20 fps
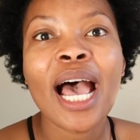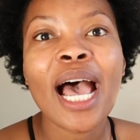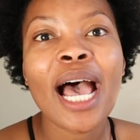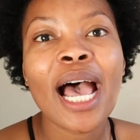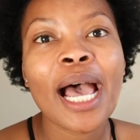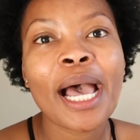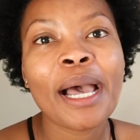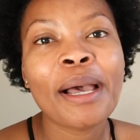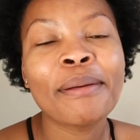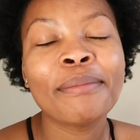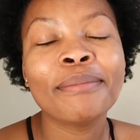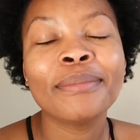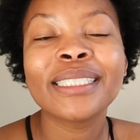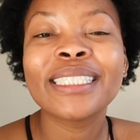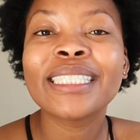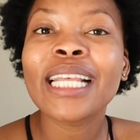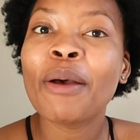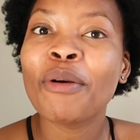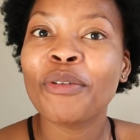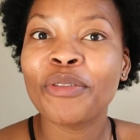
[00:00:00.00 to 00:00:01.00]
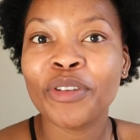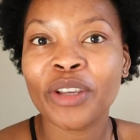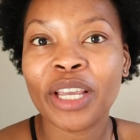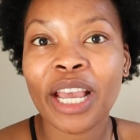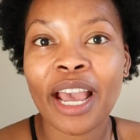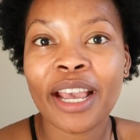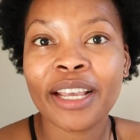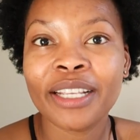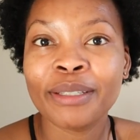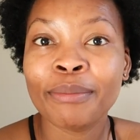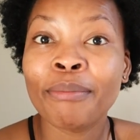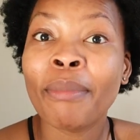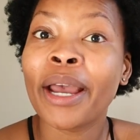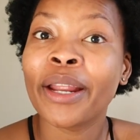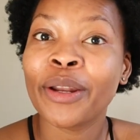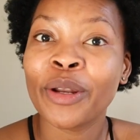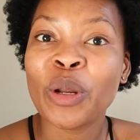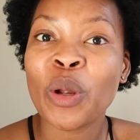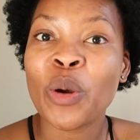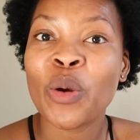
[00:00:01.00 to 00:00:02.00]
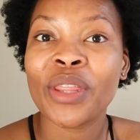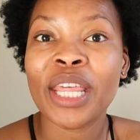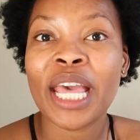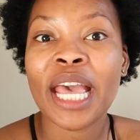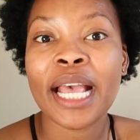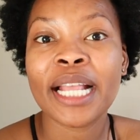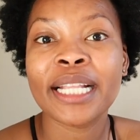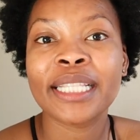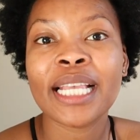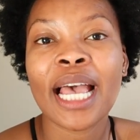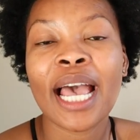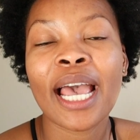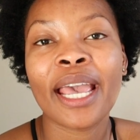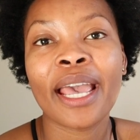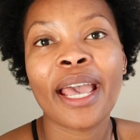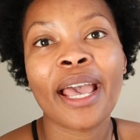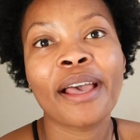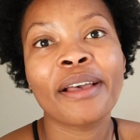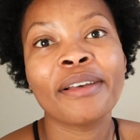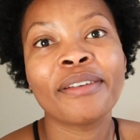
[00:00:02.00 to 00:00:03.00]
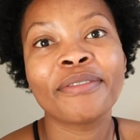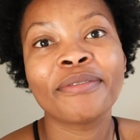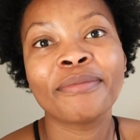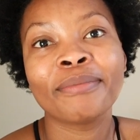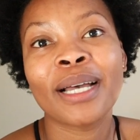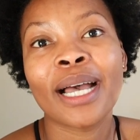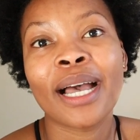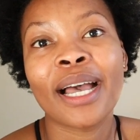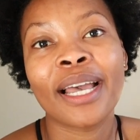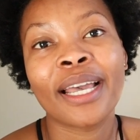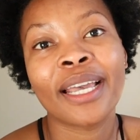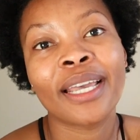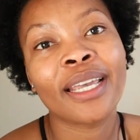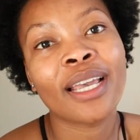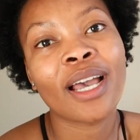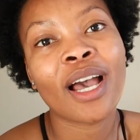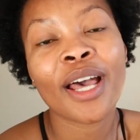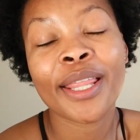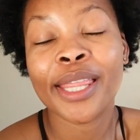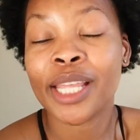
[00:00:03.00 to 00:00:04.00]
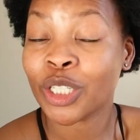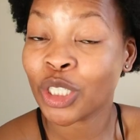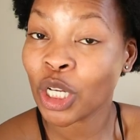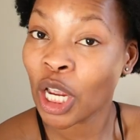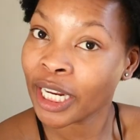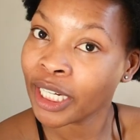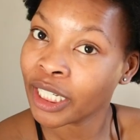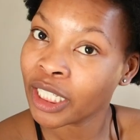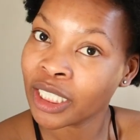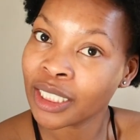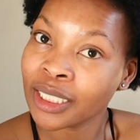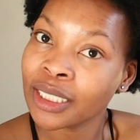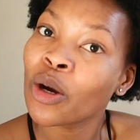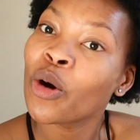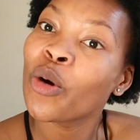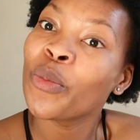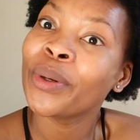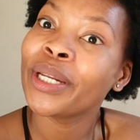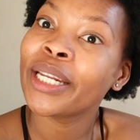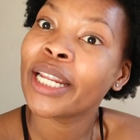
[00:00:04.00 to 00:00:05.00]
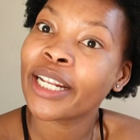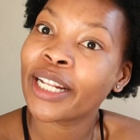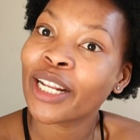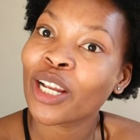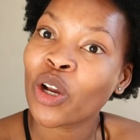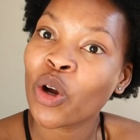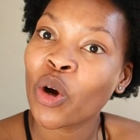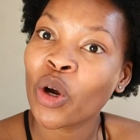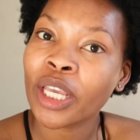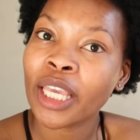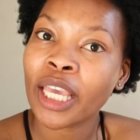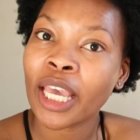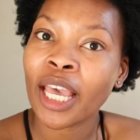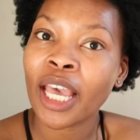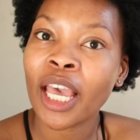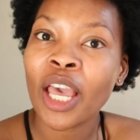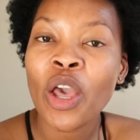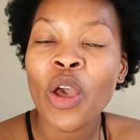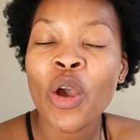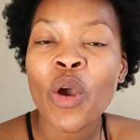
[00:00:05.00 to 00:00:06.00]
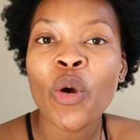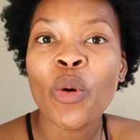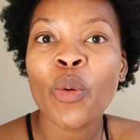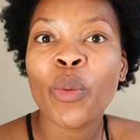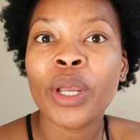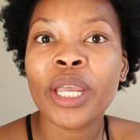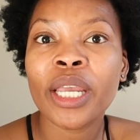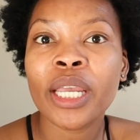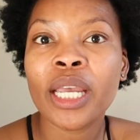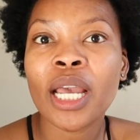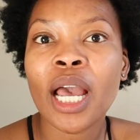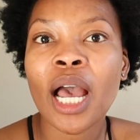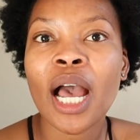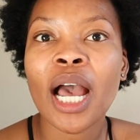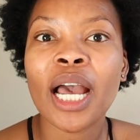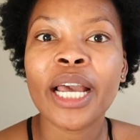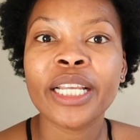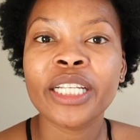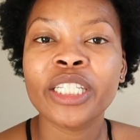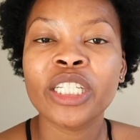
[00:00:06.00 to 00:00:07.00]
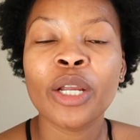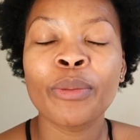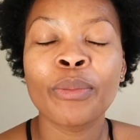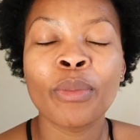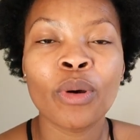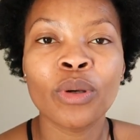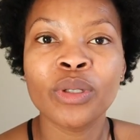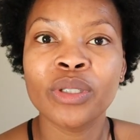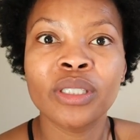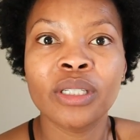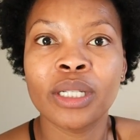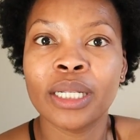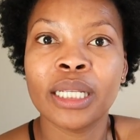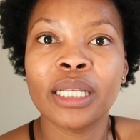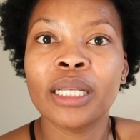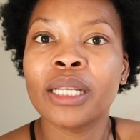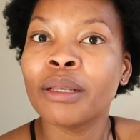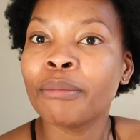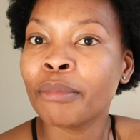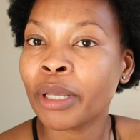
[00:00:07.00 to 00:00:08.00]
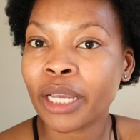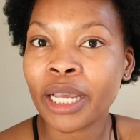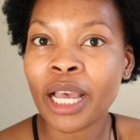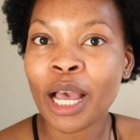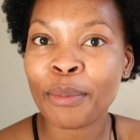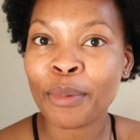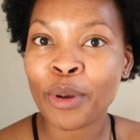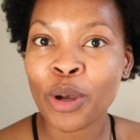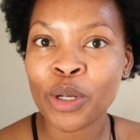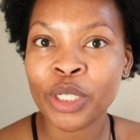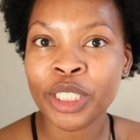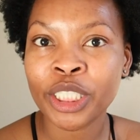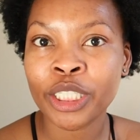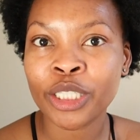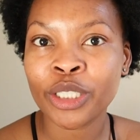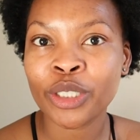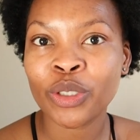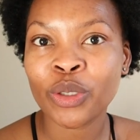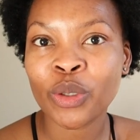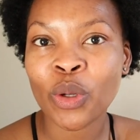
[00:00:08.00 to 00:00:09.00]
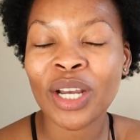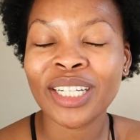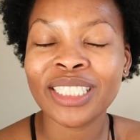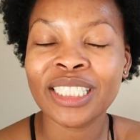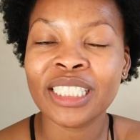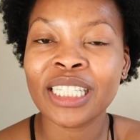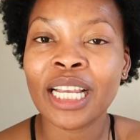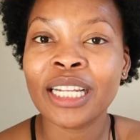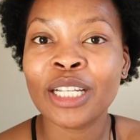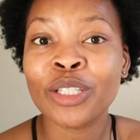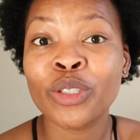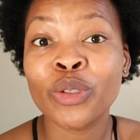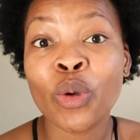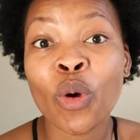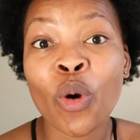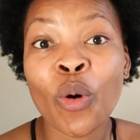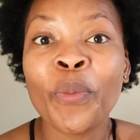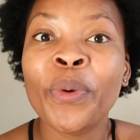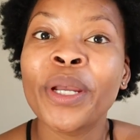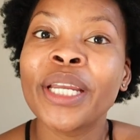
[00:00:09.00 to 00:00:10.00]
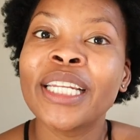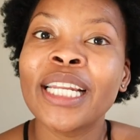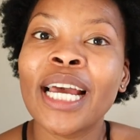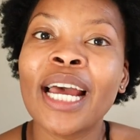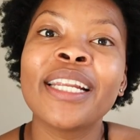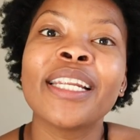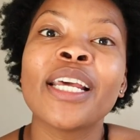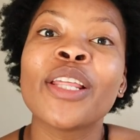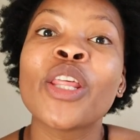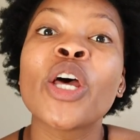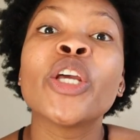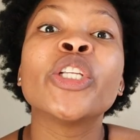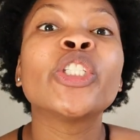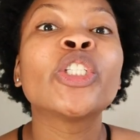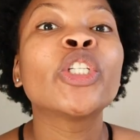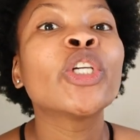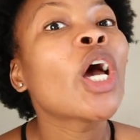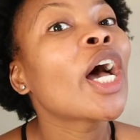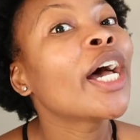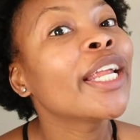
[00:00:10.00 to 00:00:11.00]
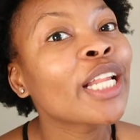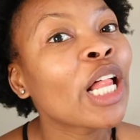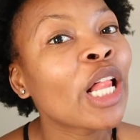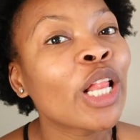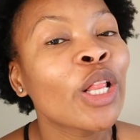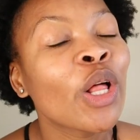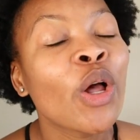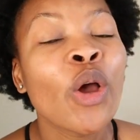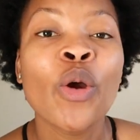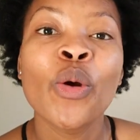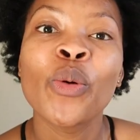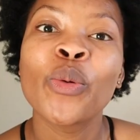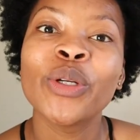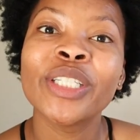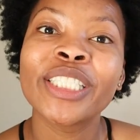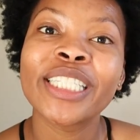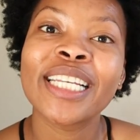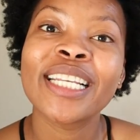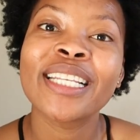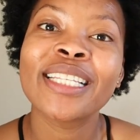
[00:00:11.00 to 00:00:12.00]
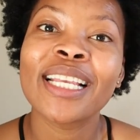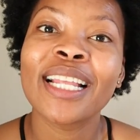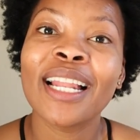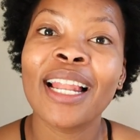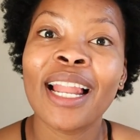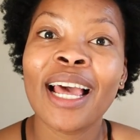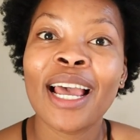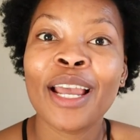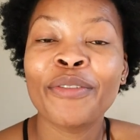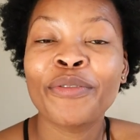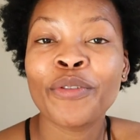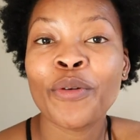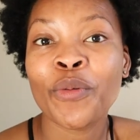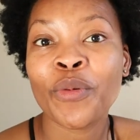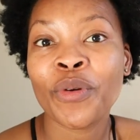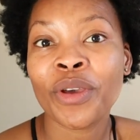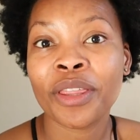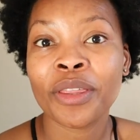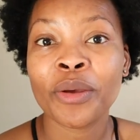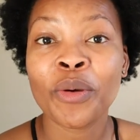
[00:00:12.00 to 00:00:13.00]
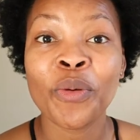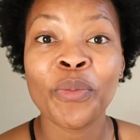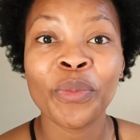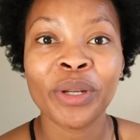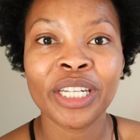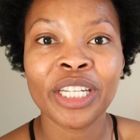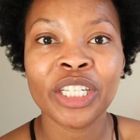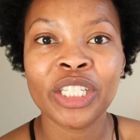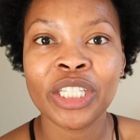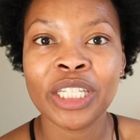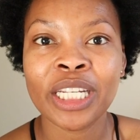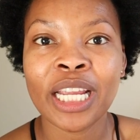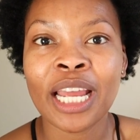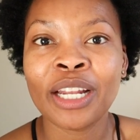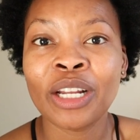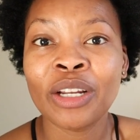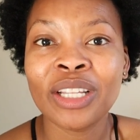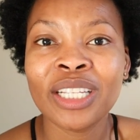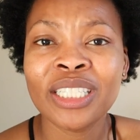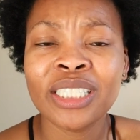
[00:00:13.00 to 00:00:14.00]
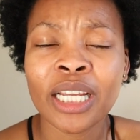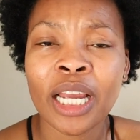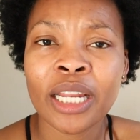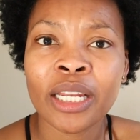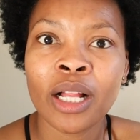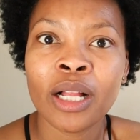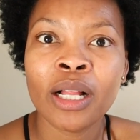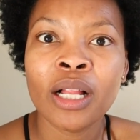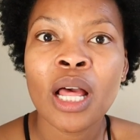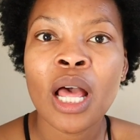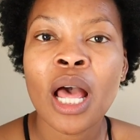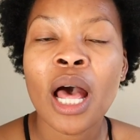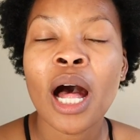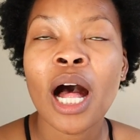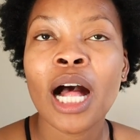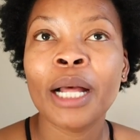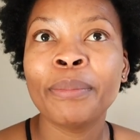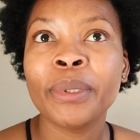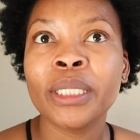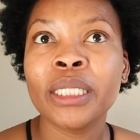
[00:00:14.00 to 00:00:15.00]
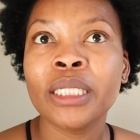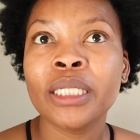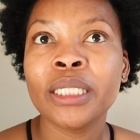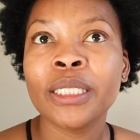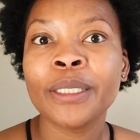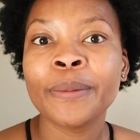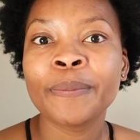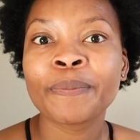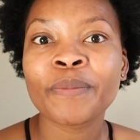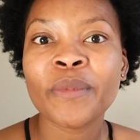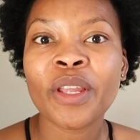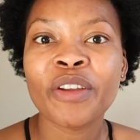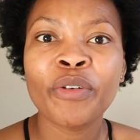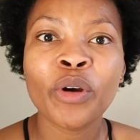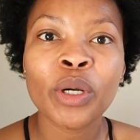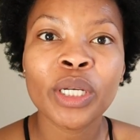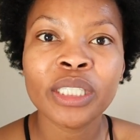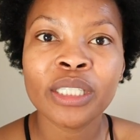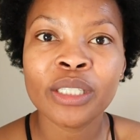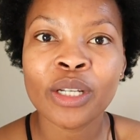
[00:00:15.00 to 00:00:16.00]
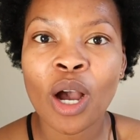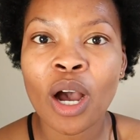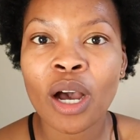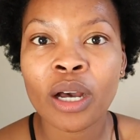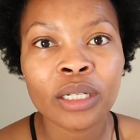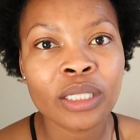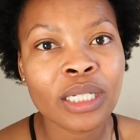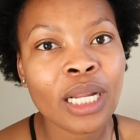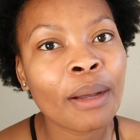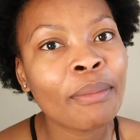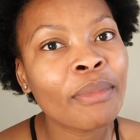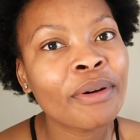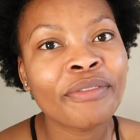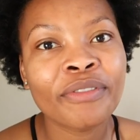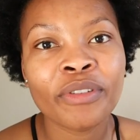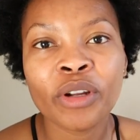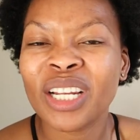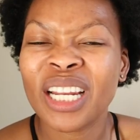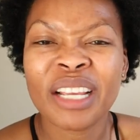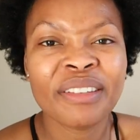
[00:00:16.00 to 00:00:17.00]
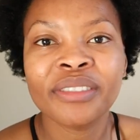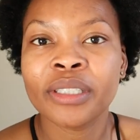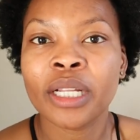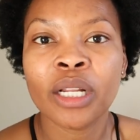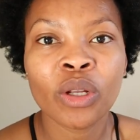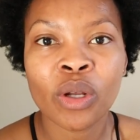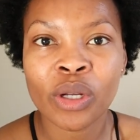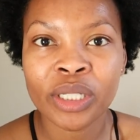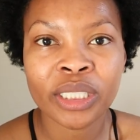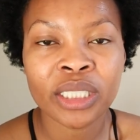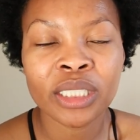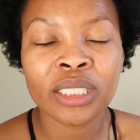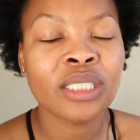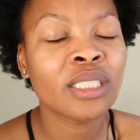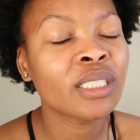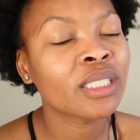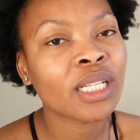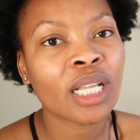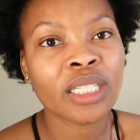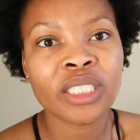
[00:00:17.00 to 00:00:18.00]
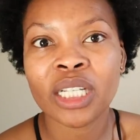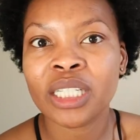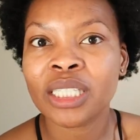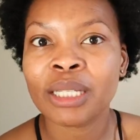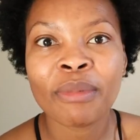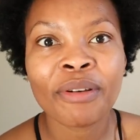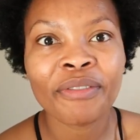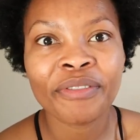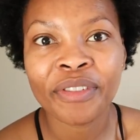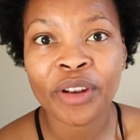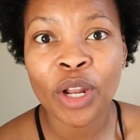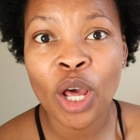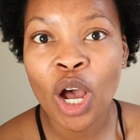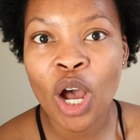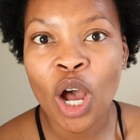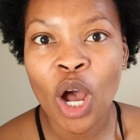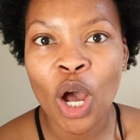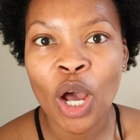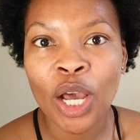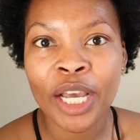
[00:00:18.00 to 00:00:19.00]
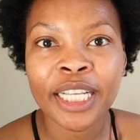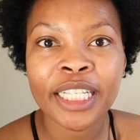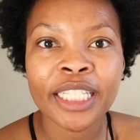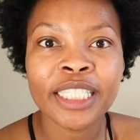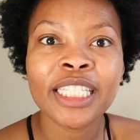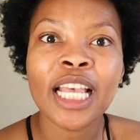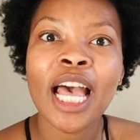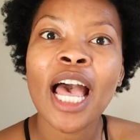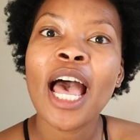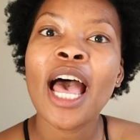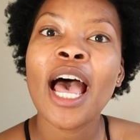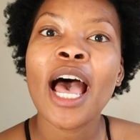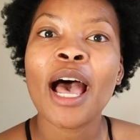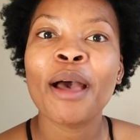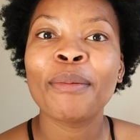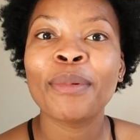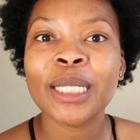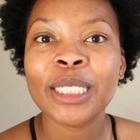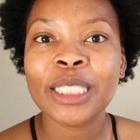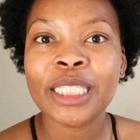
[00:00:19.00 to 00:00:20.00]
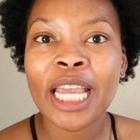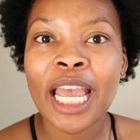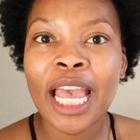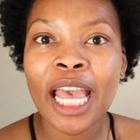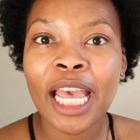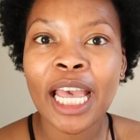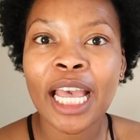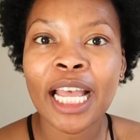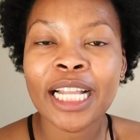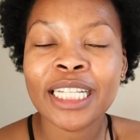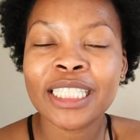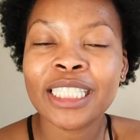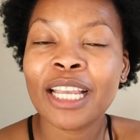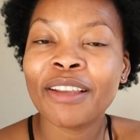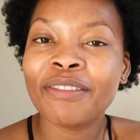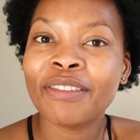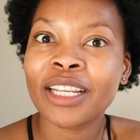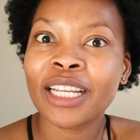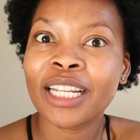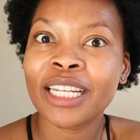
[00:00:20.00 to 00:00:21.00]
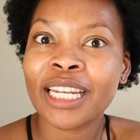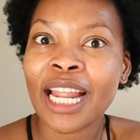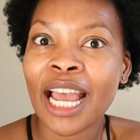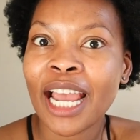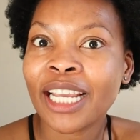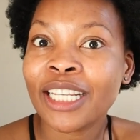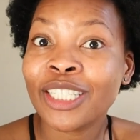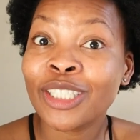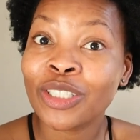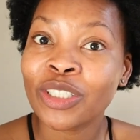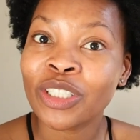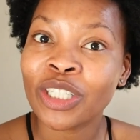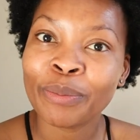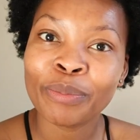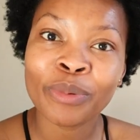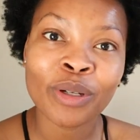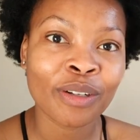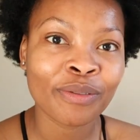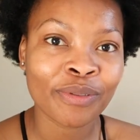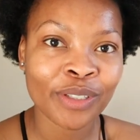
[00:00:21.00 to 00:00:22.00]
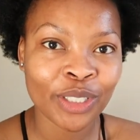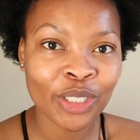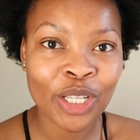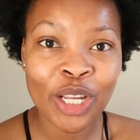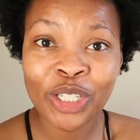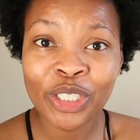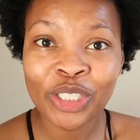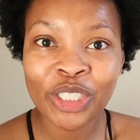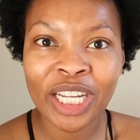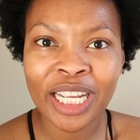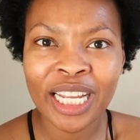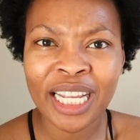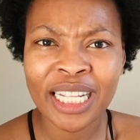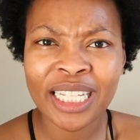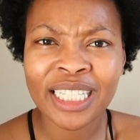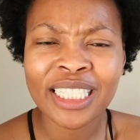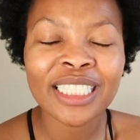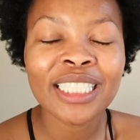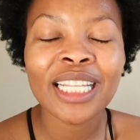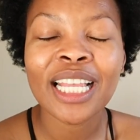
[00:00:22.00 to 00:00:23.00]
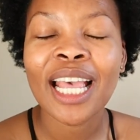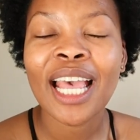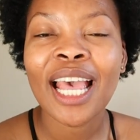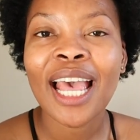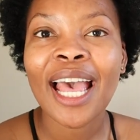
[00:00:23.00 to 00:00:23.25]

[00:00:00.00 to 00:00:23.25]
Some of you guys might know that I have my other channel, Minenhle Goge, where I share mostly makeup content. So I decided to open another channel, which is Life with Minnie G. And on this channel, I'll be focusing on lifestyle content, such as my vlogs, my chats, having nice deep conversations.